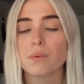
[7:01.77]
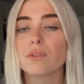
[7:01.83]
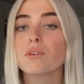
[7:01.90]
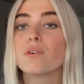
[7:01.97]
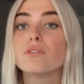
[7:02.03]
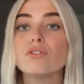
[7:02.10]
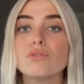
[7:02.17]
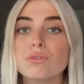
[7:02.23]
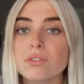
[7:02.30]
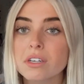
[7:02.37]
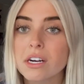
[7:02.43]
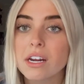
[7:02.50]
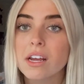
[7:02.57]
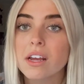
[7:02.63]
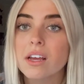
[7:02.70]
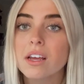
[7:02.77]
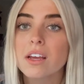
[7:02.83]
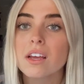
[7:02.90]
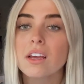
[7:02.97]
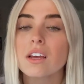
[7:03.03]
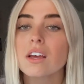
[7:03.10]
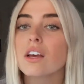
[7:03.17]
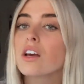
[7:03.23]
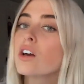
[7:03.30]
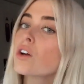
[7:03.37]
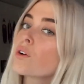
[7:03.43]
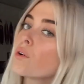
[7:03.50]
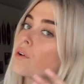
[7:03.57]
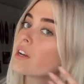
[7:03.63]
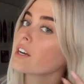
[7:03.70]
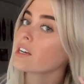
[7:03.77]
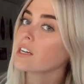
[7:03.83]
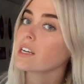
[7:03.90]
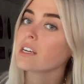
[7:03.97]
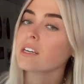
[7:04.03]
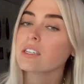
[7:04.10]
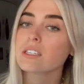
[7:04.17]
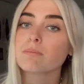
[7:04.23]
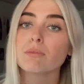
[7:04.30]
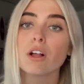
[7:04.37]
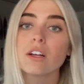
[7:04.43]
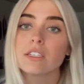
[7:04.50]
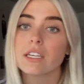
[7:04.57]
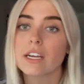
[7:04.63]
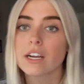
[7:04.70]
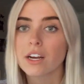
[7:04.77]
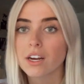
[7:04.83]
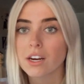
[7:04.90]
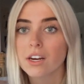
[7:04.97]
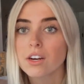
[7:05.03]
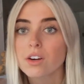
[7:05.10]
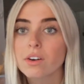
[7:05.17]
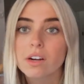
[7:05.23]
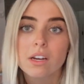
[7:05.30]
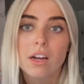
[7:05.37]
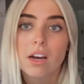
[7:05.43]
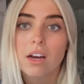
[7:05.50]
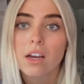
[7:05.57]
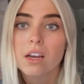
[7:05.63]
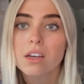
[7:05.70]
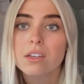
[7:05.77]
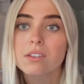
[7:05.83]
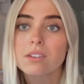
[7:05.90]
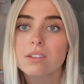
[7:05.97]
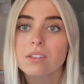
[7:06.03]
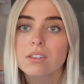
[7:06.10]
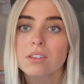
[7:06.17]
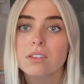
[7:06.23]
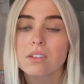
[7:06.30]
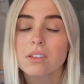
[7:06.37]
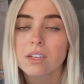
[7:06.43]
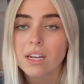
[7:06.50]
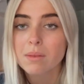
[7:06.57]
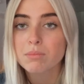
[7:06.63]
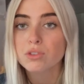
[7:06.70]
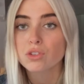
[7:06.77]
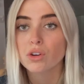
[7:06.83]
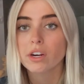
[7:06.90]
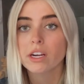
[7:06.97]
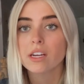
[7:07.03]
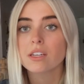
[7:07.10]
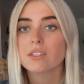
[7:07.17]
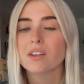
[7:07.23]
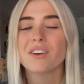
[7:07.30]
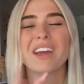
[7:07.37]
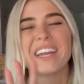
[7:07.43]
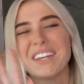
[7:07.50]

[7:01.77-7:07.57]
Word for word: with gold jewelry, gold earrings, blonde hair, green eyes, name's Grace. Okay,